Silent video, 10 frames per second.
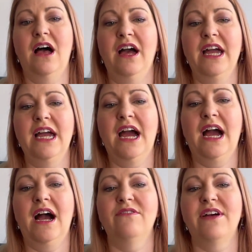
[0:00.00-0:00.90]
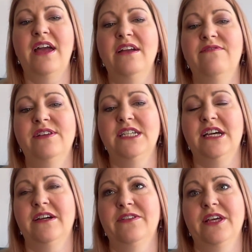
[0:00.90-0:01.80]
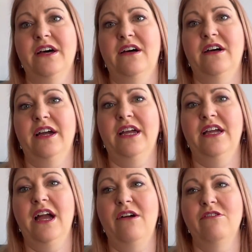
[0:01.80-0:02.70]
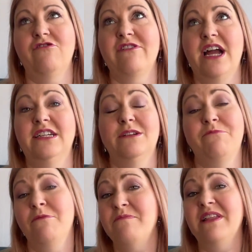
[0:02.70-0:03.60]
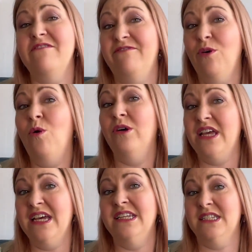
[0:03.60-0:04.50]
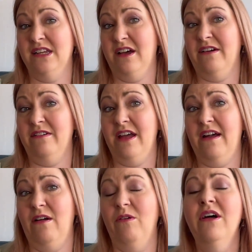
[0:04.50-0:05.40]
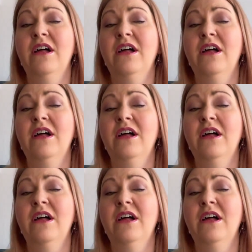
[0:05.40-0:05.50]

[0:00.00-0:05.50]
I have a video that I created probably 4 years ago now